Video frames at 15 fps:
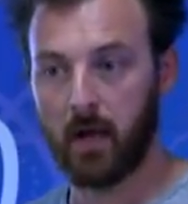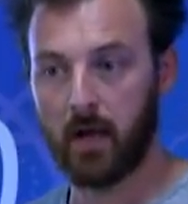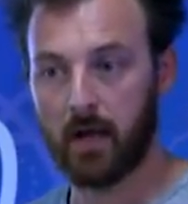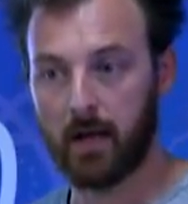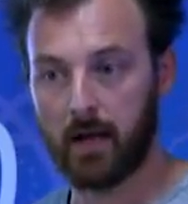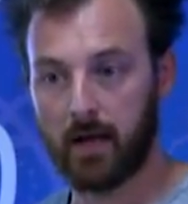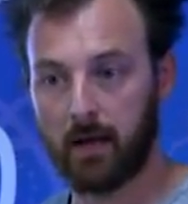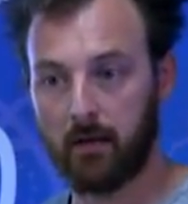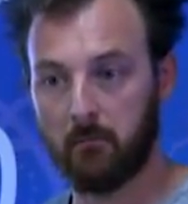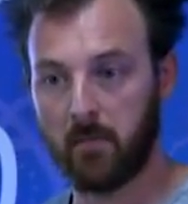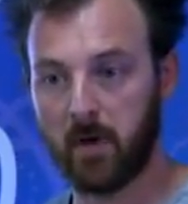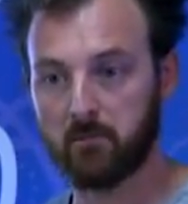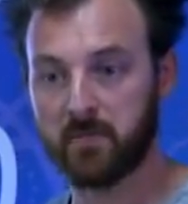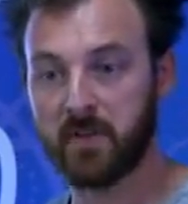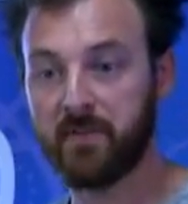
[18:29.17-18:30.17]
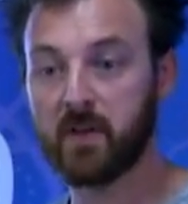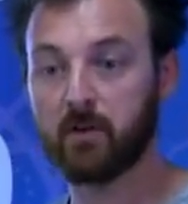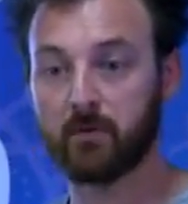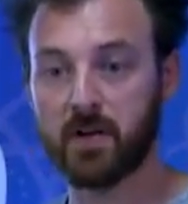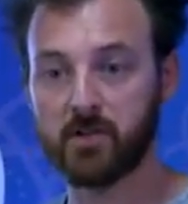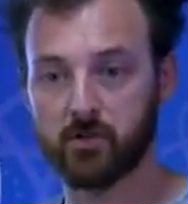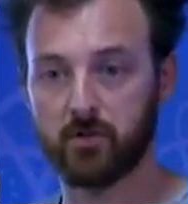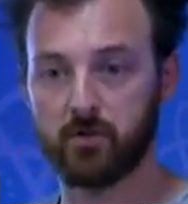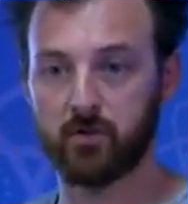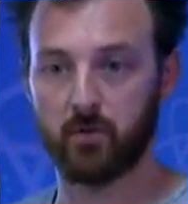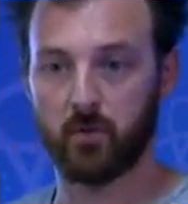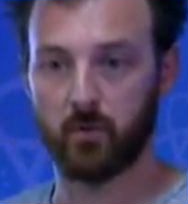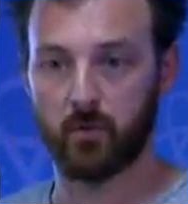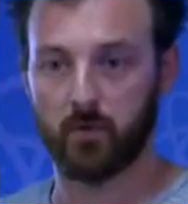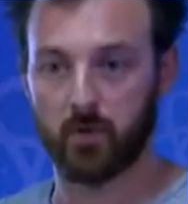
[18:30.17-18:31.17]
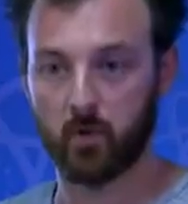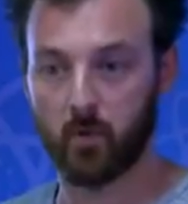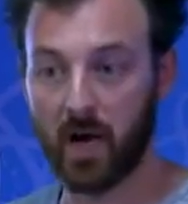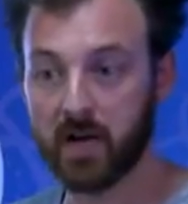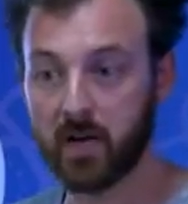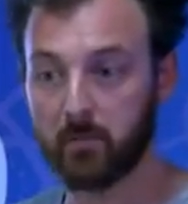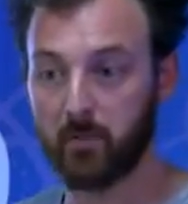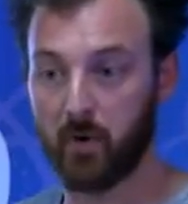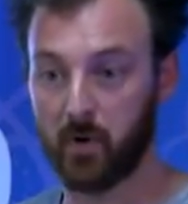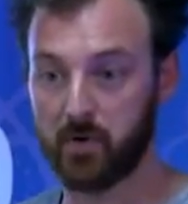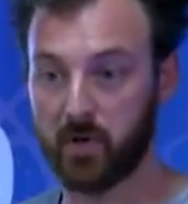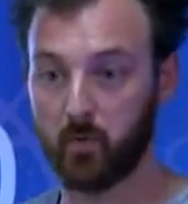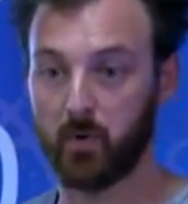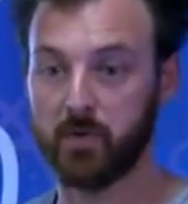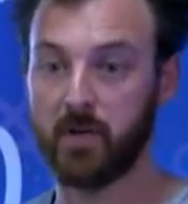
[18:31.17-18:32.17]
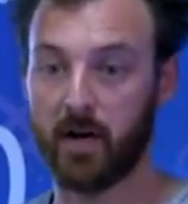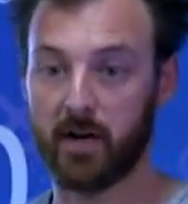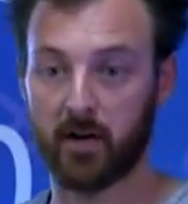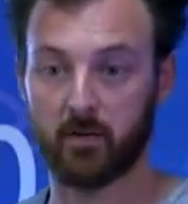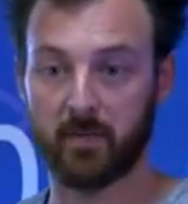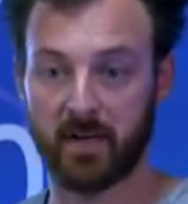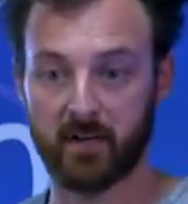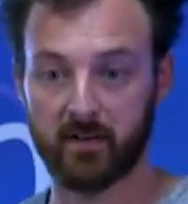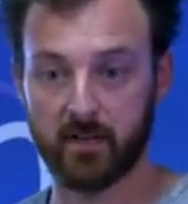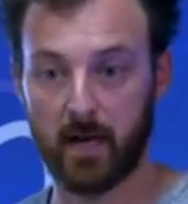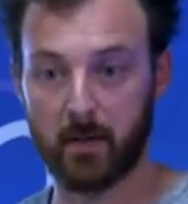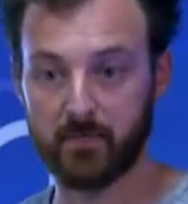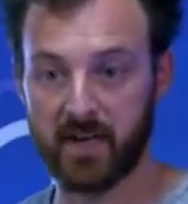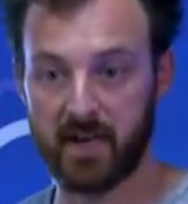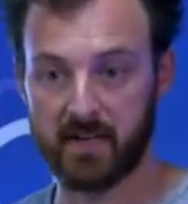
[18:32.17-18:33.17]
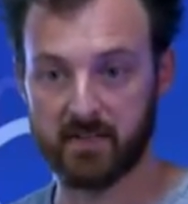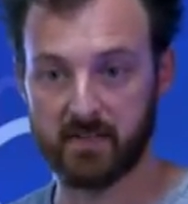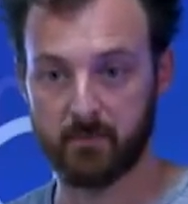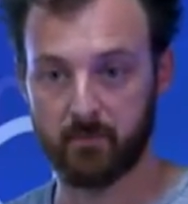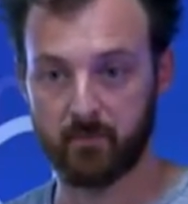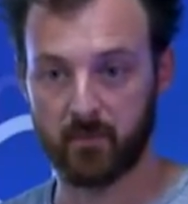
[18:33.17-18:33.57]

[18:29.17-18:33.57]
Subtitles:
but the original UI component will not automatically update.